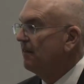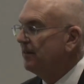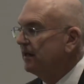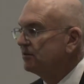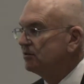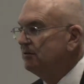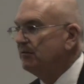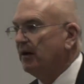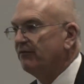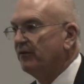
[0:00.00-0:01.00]
That's,
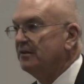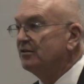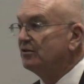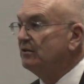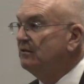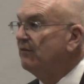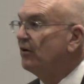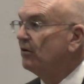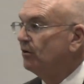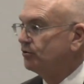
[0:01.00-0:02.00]
my friends, is a
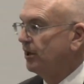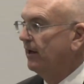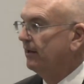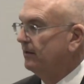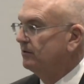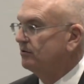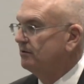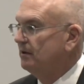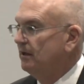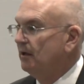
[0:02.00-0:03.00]
difficult challenge.
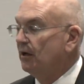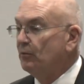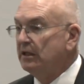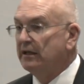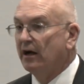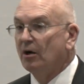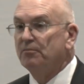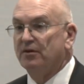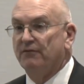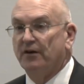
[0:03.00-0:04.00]
And we need
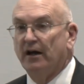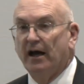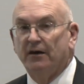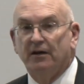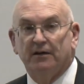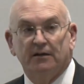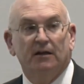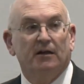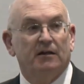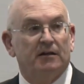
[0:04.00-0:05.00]
help to figure out how to
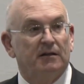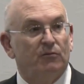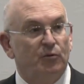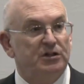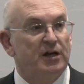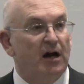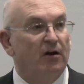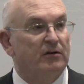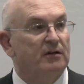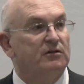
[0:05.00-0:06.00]
reach
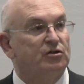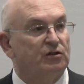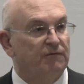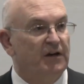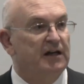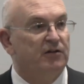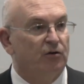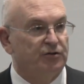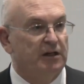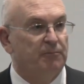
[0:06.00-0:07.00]
out, surveil
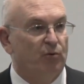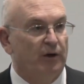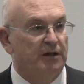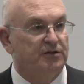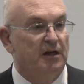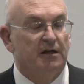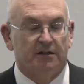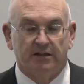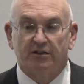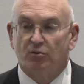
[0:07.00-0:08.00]
those endpoints,
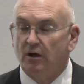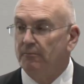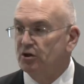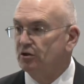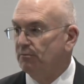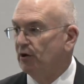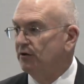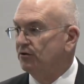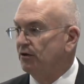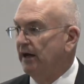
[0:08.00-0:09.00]
because that's what our mission
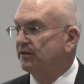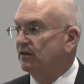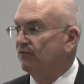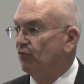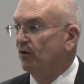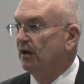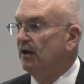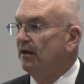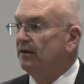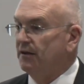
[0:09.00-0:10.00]
partners are asking for.
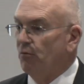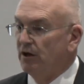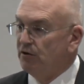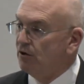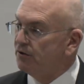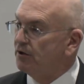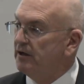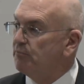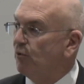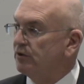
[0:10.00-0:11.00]
They want to know that their
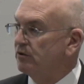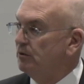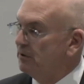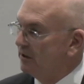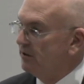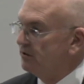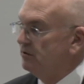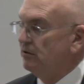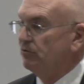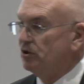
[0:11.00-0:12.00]
endpoint's good because,
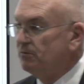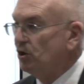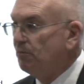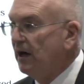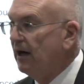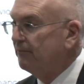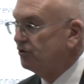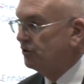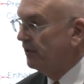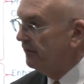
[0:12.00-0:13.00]
you know, Jimmy Joe
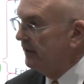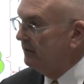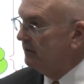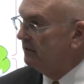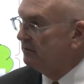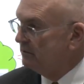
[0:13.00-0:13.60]
Bob's generating